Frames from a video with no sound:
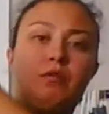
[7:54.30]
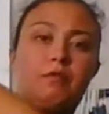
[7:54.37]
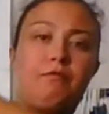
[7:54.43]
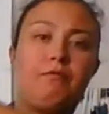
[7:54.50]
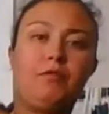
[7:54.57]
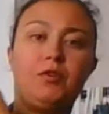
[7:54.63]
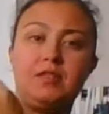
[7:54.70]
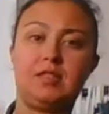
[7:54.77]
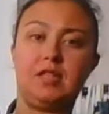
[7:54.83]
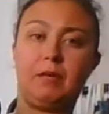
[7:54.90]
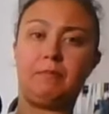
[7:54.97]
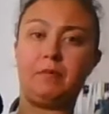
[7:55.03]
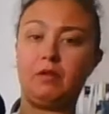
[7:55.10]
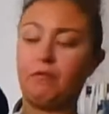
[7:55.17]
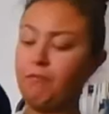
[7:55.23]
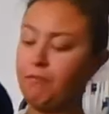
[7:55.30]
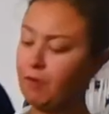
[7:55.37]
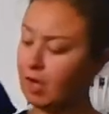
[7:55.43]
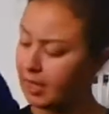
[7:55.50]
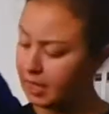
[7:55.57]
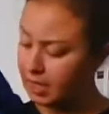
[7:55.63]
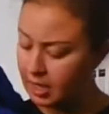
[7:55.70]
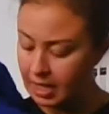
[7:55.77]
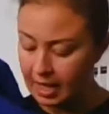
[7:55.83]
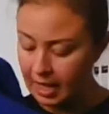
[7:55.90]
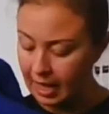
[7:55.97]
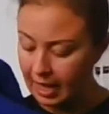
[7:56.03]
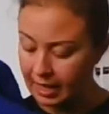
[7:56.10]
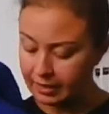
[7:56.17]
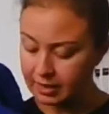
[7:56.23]
the full zip in the front
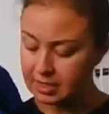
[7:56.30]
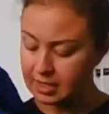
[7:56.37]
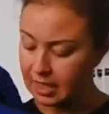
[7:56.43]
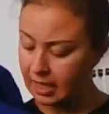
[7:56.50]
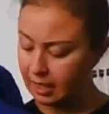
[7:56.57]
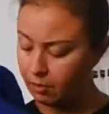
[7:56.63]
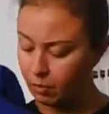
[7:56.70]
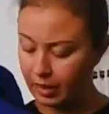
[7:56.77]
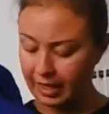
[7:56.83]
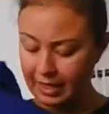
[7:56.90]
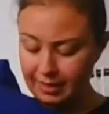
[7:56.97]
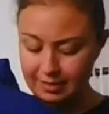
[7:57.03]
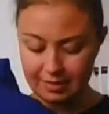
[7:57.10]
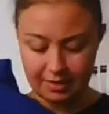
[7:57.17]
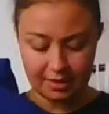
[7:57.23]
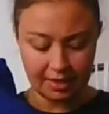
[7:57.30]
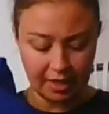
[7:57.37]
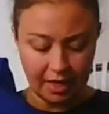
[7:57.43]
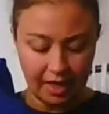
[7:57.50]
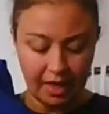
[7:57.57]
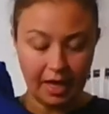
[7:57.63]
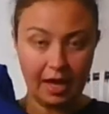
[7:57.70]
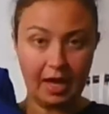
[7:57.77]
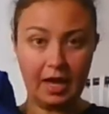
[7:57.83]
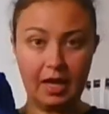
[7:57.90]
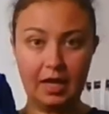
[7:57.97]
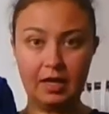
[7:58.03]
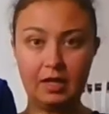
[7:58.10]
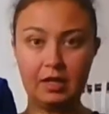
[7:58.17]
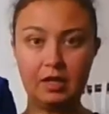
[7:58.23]
and the tie waist
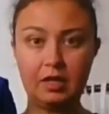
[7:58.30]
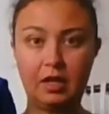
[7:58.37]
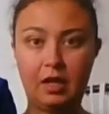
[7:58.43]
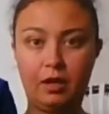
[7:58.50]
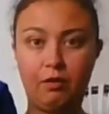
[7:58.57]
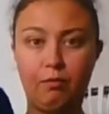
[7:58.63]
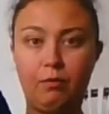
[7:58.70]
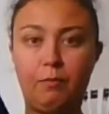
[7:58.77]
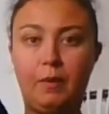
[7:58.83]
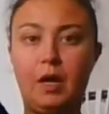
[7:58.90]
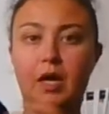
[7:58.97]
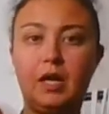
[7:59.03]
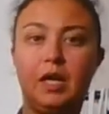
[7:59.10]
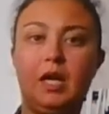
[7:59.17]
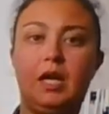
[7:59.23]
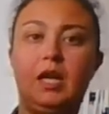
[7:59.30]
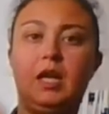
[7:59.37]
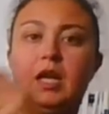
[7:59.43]
and the kangaroo pocket